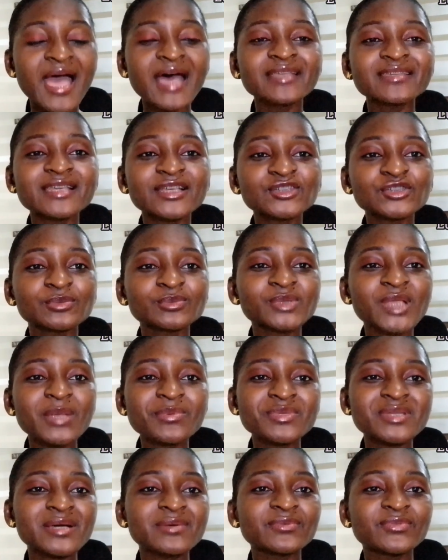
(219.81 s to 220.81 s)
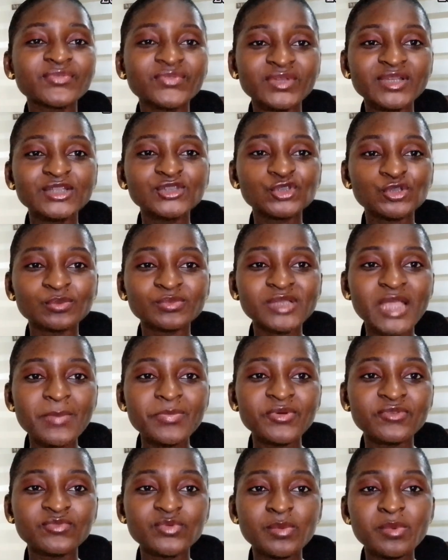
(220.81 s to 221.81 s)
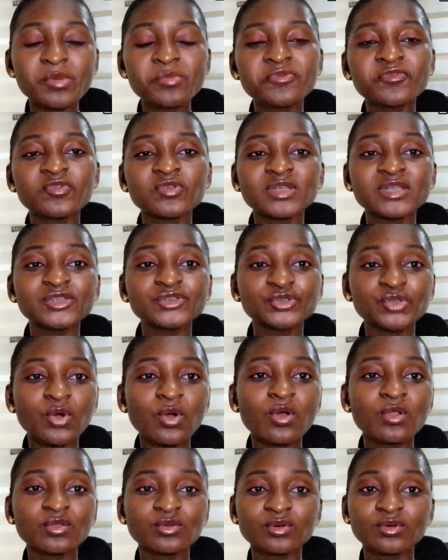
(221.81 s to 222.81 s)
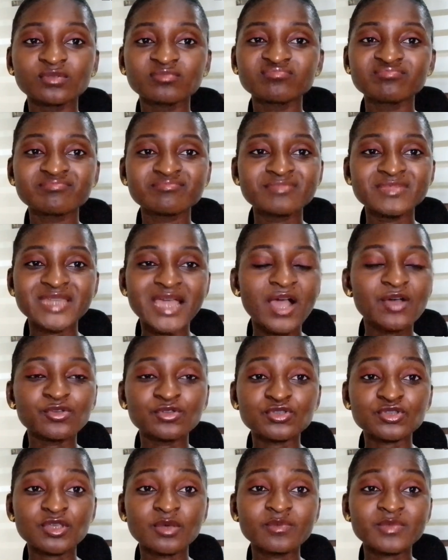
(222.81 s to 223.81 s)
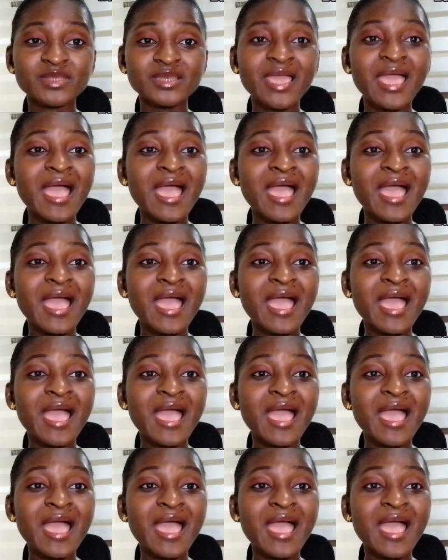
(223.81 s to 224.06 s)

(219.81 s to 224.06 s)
And there are some times that I'm feeling some type of, maybe feeling dull or down or something,